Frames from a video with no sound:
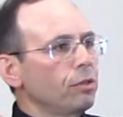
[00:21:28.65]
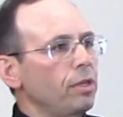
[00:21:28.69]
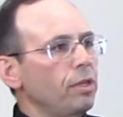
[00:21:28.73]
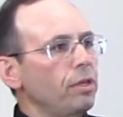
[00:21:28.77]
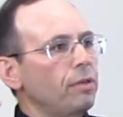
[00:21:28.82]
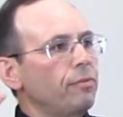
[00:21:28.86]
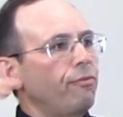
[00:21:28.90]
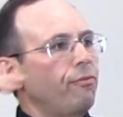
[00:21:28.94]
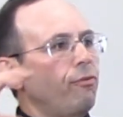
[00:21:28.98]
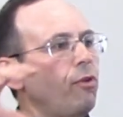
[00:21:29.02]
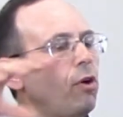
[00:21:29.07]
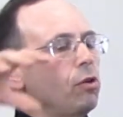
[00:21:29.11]

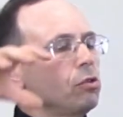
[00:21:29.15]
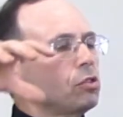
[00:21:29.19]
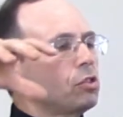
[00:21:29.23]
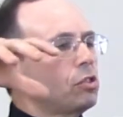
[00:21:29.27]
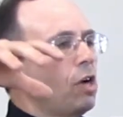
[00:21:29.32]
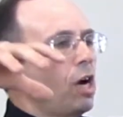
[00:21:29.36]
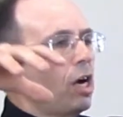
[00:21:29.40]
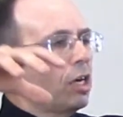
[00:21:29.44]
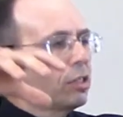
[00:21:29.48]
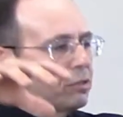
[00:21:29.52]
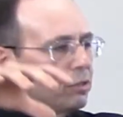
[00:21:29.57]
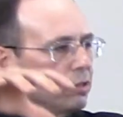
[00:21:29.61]
that false
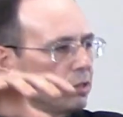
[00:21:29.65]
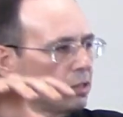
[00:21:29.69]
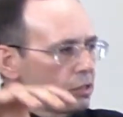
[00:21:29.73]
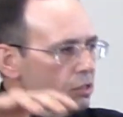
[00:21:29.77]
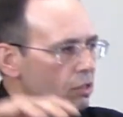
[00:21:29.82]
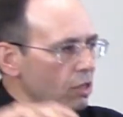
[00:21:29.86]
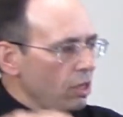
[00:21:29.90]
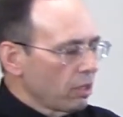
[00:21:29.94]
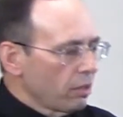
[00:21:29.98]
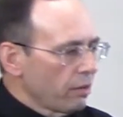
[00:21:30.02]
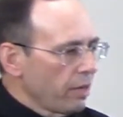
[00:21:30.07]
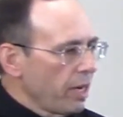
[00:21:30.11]
doctrine is
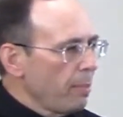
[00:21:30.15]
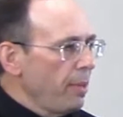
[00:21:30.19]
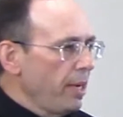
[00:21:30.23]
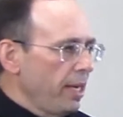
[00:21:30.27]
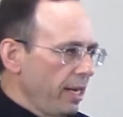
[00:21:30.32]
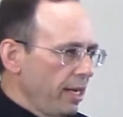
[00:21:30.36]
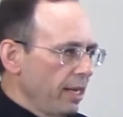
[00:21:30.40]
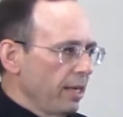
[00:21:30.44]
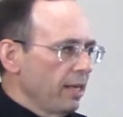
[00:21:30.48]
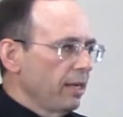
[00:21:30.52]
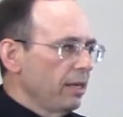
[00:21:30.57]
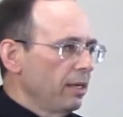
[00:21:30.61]
not
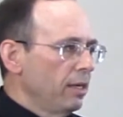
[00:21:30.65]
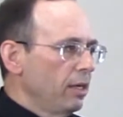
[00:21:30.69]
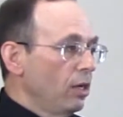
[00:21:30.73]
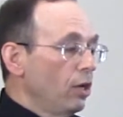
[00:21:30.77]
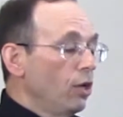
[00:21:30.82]
creeping in,